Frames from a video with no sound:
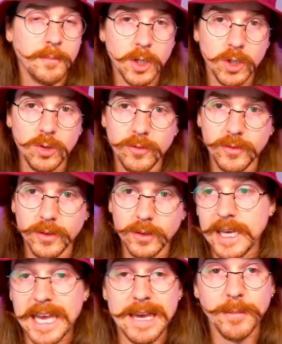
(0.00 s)
move
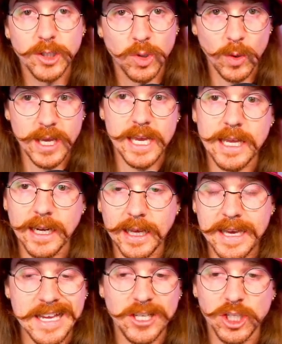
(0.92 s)
in between
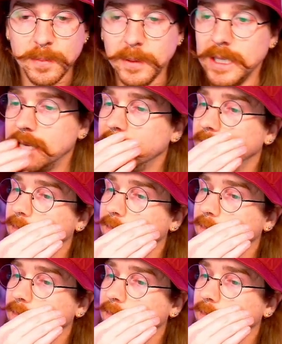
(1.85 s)
each split